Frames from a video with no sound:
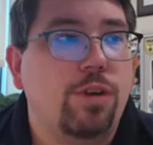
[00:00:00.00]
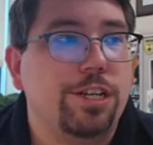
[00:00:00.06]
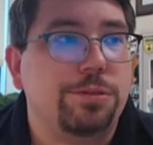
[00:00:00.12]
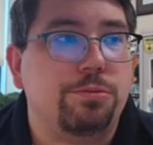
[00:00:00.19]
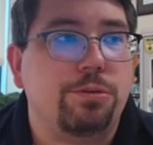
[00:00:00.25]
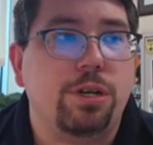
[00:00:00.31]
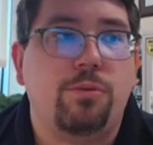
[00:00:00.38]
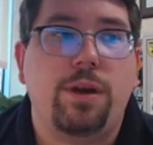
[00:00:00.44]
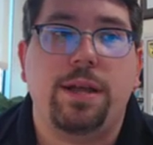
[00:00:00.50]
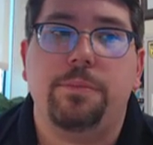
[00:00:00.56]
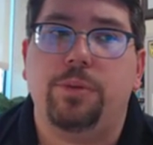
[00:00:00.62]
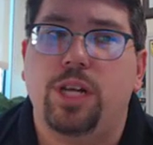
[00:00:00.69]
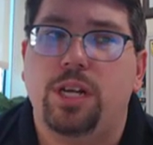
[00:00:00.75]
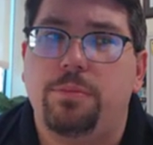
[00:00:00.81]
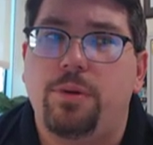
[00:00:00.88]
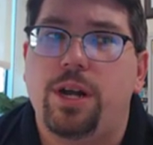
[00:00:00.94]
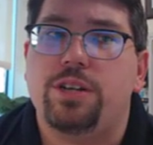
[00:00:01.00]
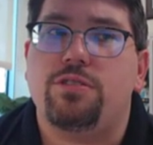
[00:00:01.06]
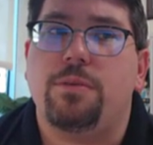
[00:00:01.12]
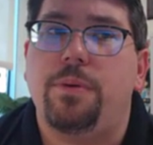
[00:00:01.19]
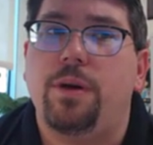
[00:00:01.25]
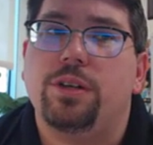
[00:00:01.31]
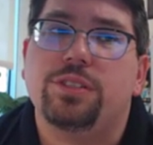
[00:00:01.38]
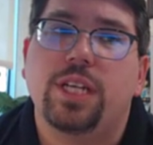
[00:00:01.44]
respiratory rate, blood
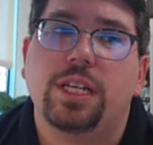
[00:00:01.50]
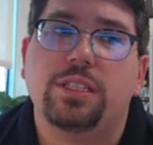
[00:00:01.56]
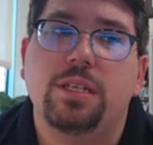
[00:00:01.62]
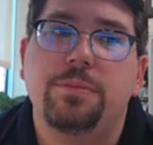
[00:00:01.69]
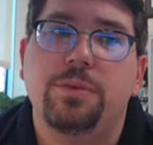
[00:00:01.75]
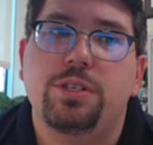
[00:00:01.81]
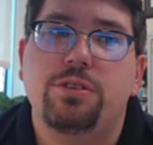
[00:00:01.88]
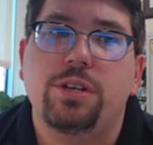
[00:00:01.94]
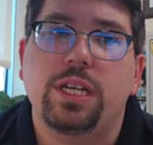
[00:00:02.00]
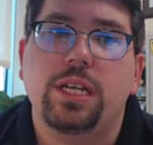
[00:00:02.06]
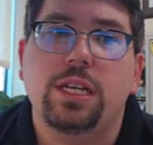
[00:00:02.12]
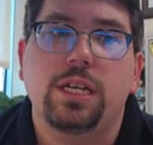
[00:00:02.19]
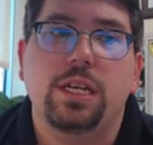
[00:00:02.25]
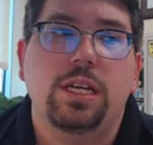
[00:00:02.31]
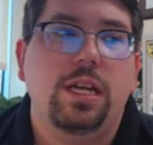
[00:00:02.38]
pressure, pulse oximetry,